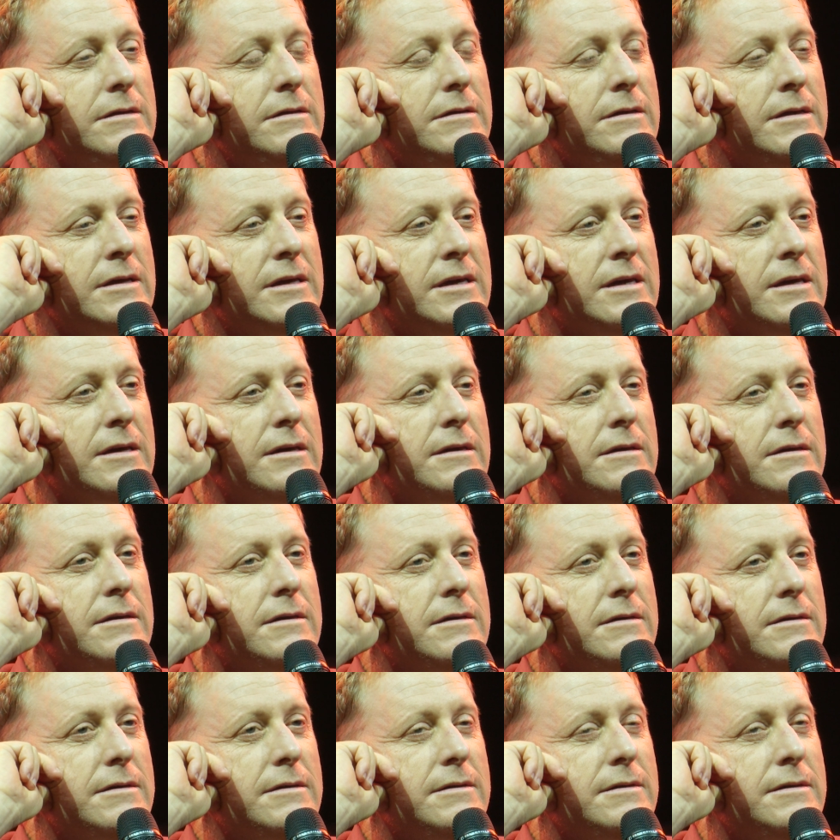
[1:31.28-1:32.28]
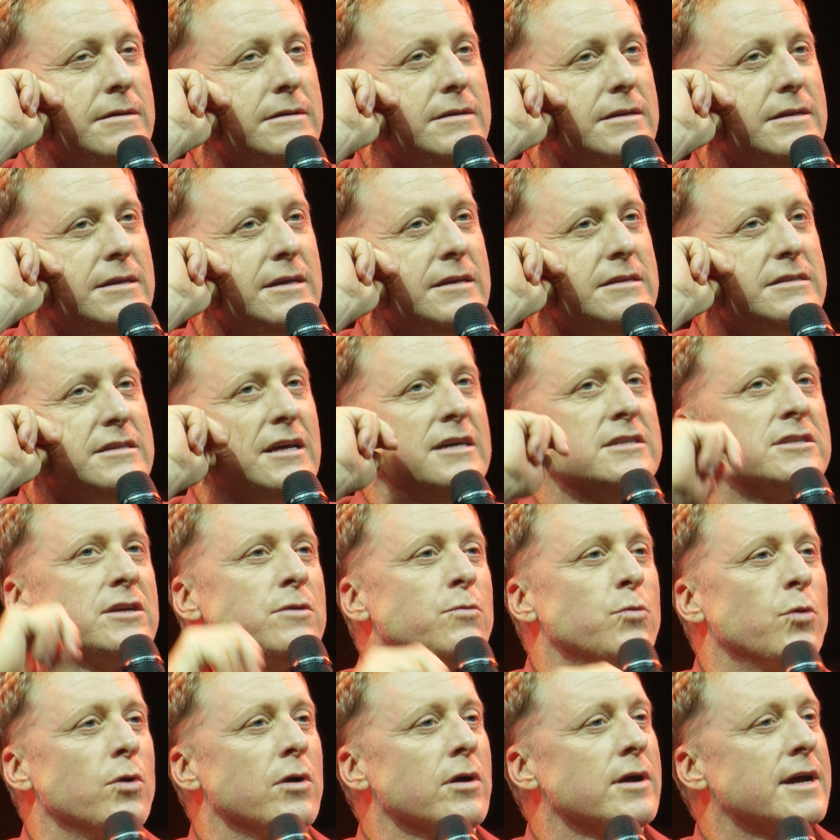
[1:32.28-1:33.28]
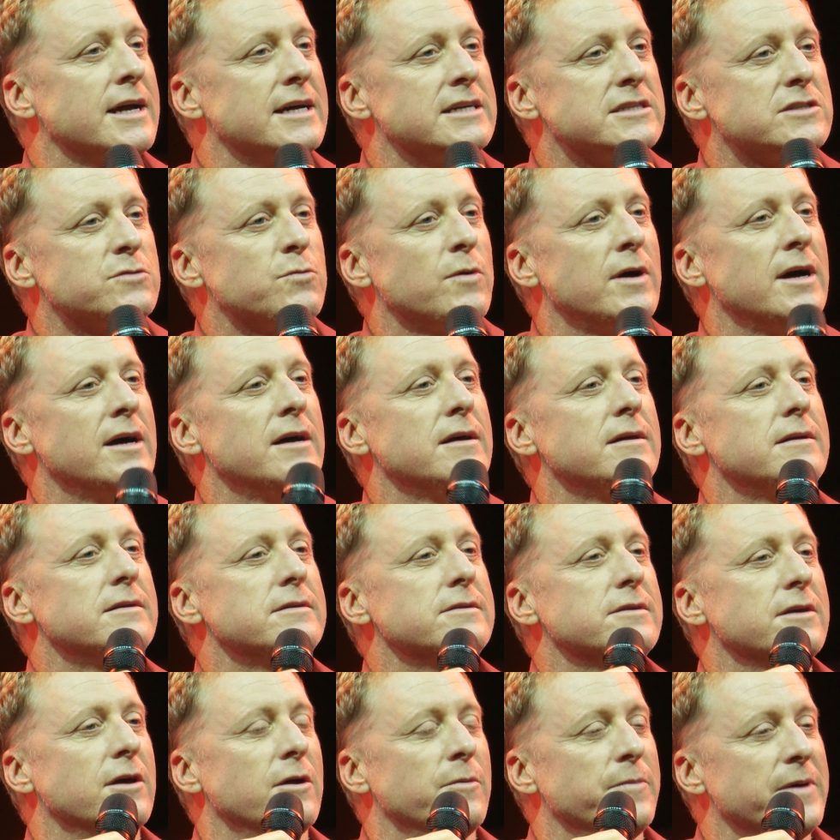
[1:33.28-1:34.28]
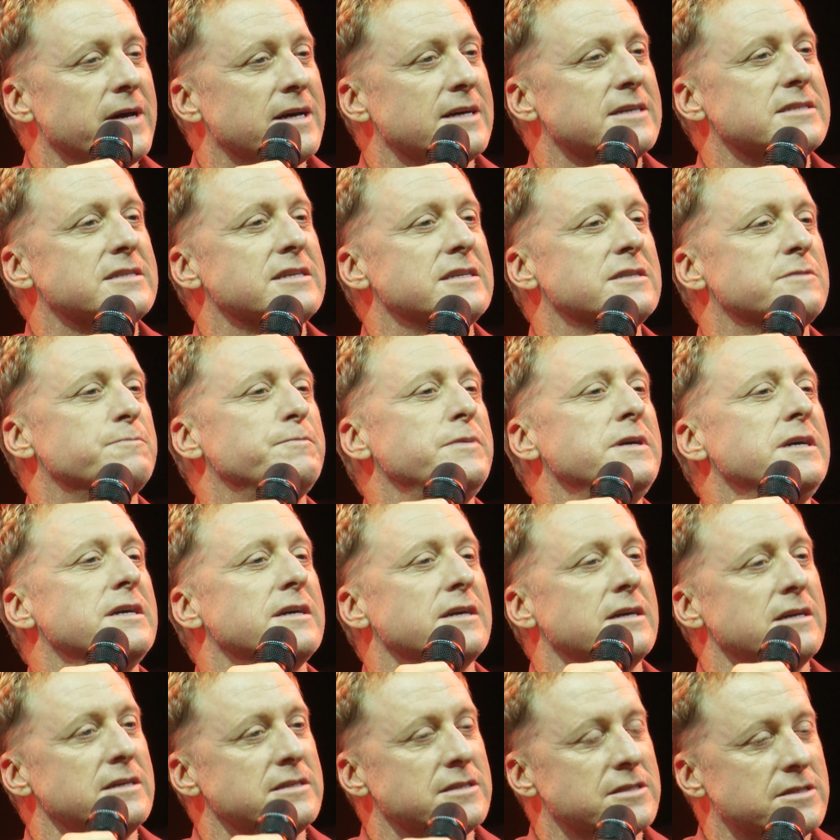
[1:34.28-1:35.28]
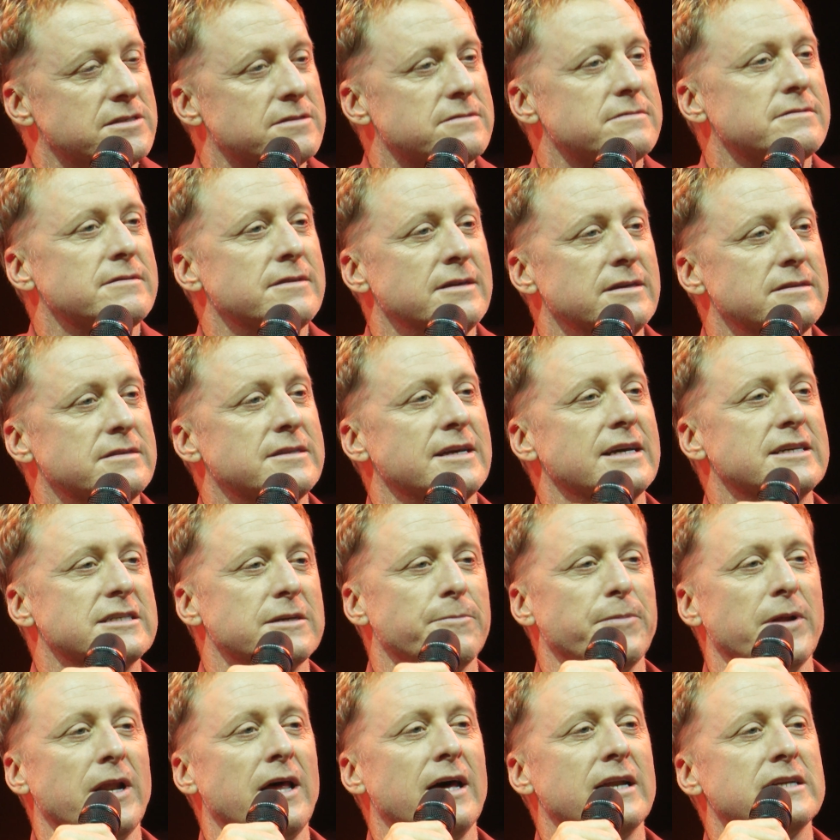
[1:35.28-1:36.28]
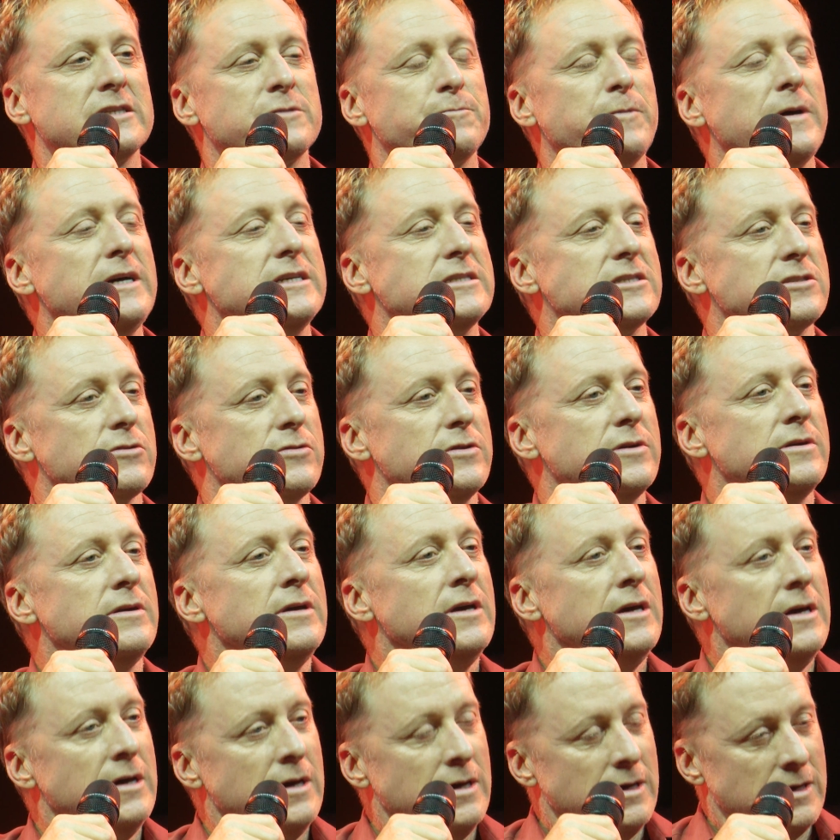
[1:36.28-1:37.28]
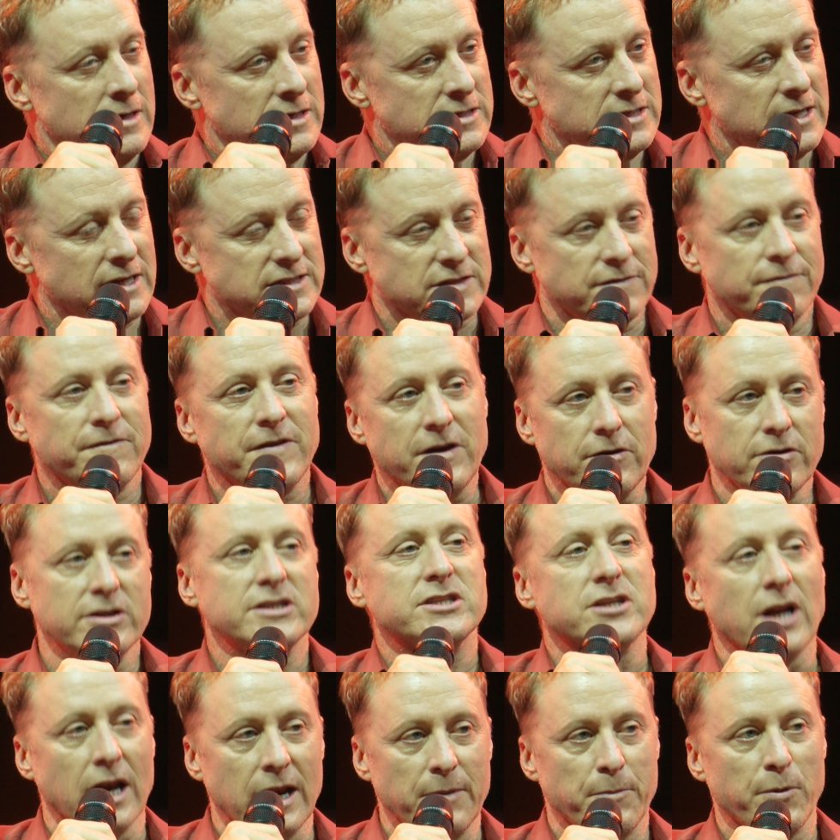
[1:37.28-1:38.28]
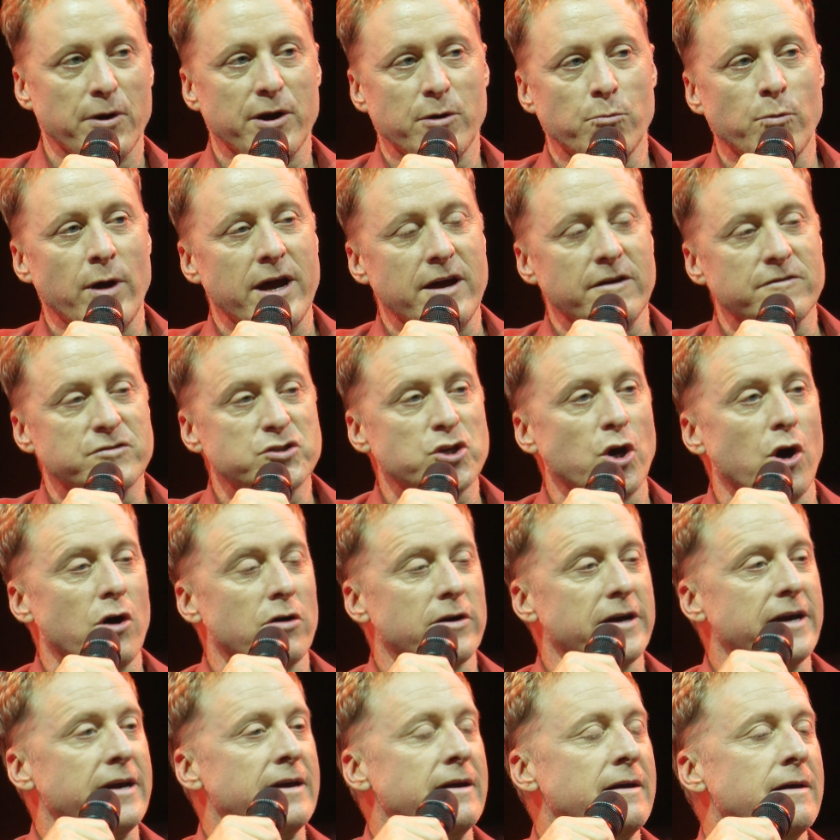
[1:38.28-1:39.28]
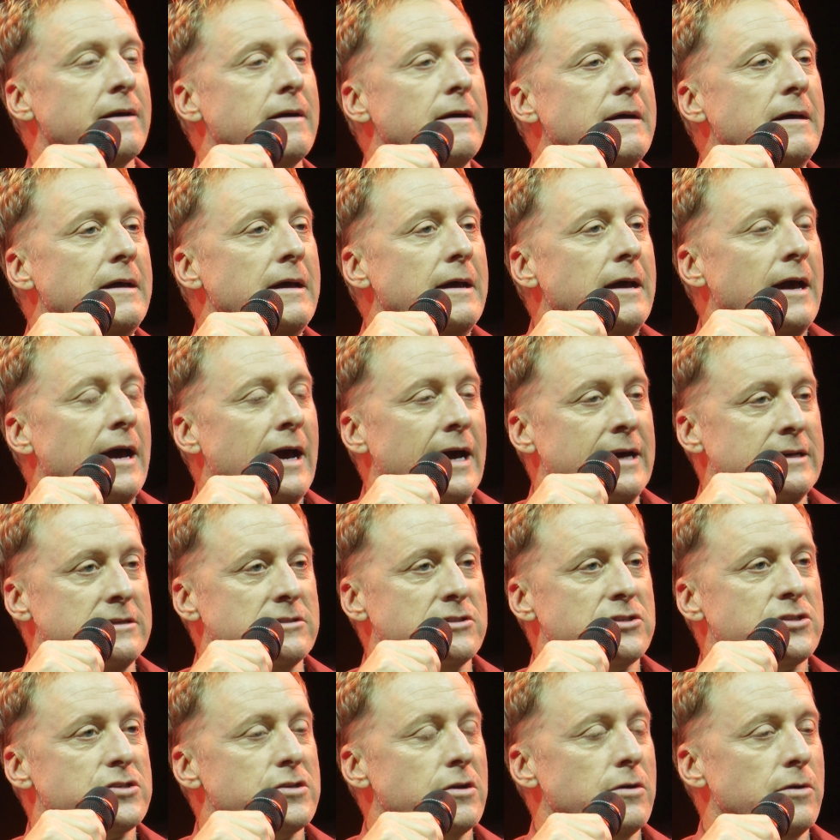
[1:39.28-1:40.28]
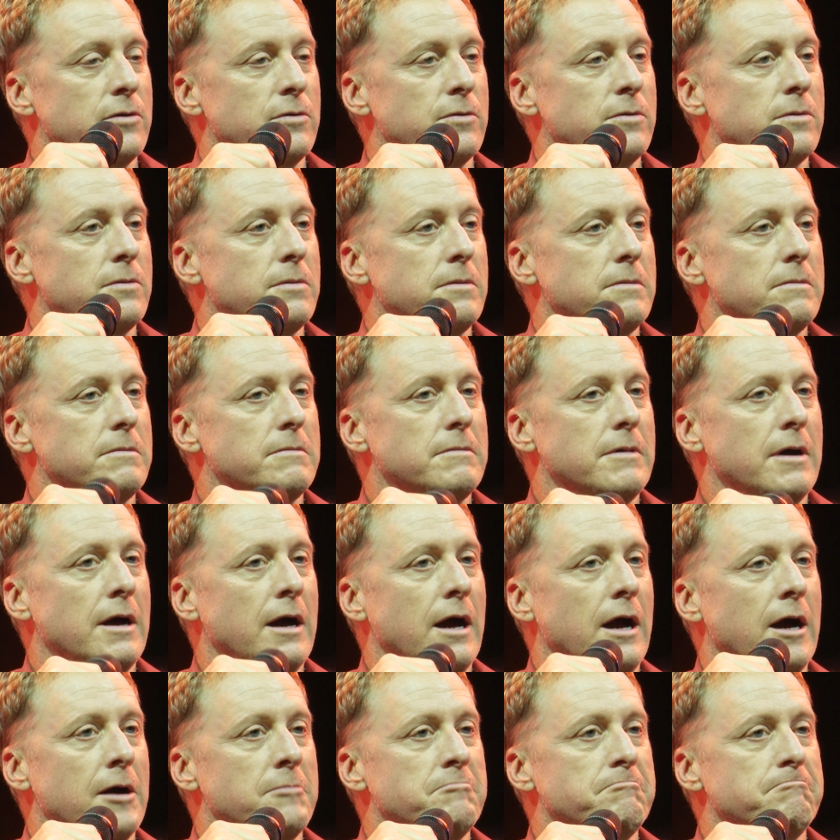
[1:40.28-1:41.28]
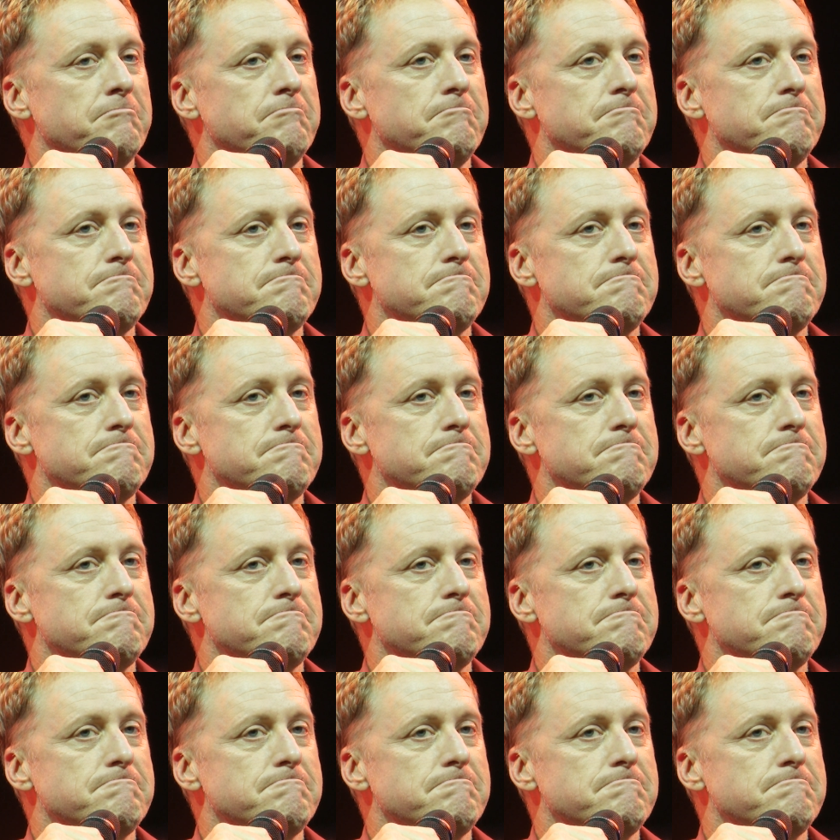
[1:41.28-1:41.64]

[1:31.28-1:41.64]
it, it it doesn't work as well, you know, because he's big. He's he takes up a lot of space, so he, he has a very deliberate way of talking. And so um,